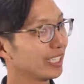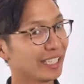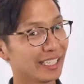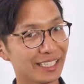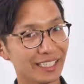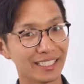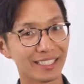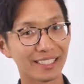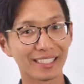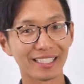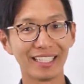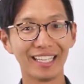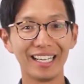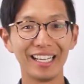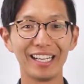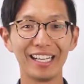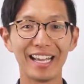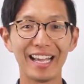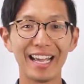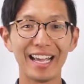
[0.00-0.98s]
is
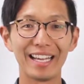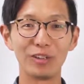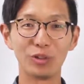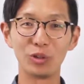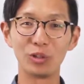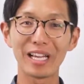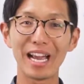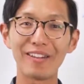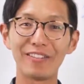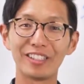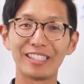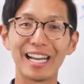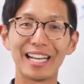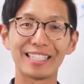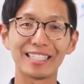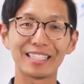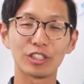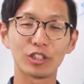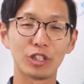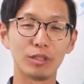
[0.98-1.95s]
an old
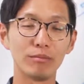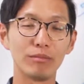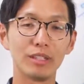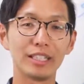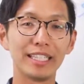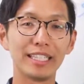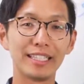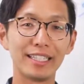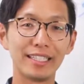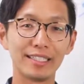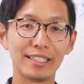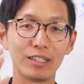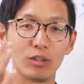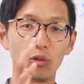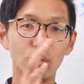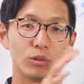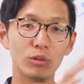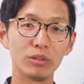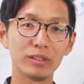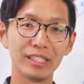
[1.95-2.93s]
advertising term, lead is an
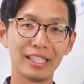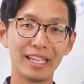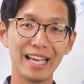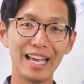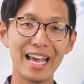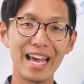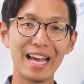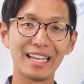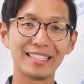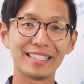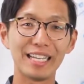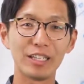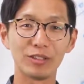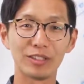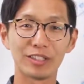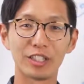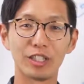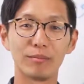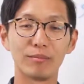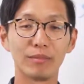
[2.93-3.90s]
old
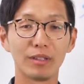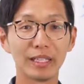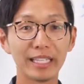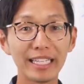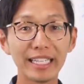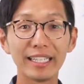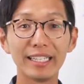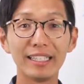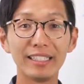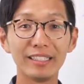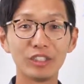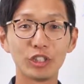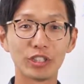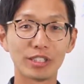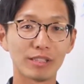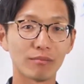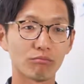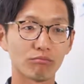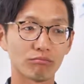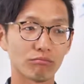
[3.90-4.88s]
sales term. Lead
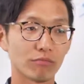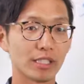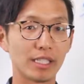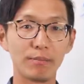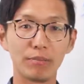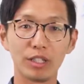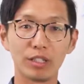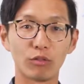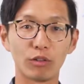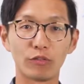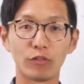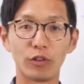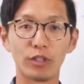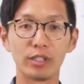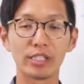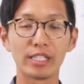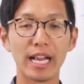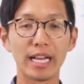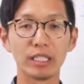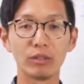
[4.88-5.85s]
just simply
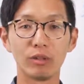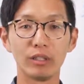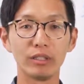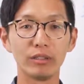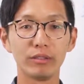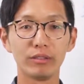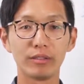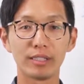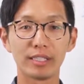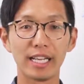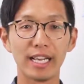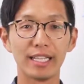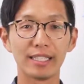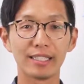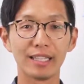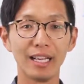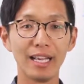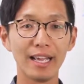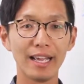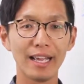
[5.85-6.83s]
refers to anyone who
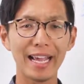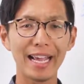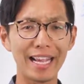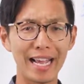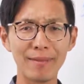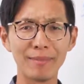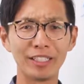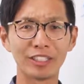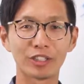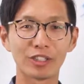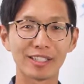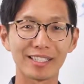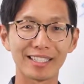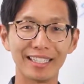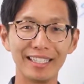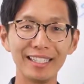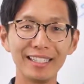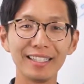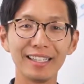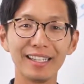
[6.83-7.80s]
says, hey, I'm
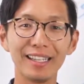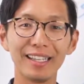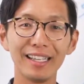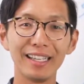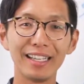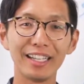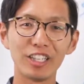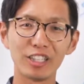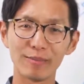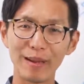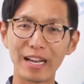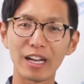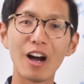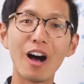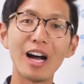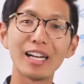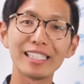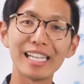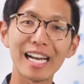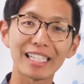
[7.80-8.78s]
interested. Here's my
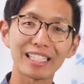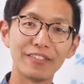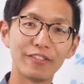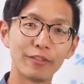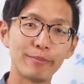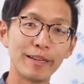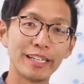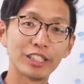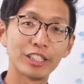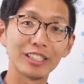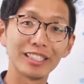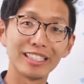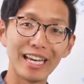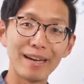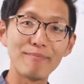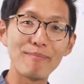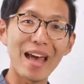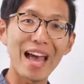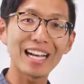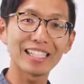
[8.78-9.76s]
contact information.
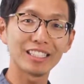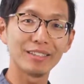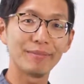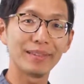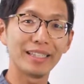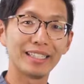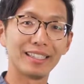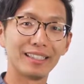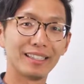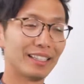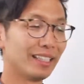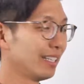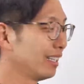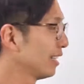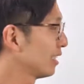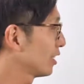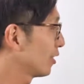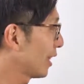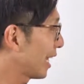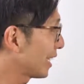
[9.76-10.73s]
Get back to me.
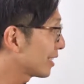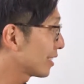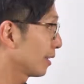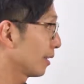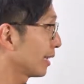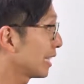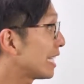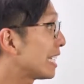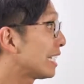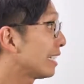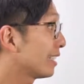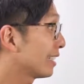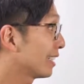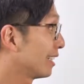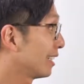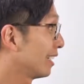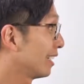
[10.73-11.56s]
So that's a lead.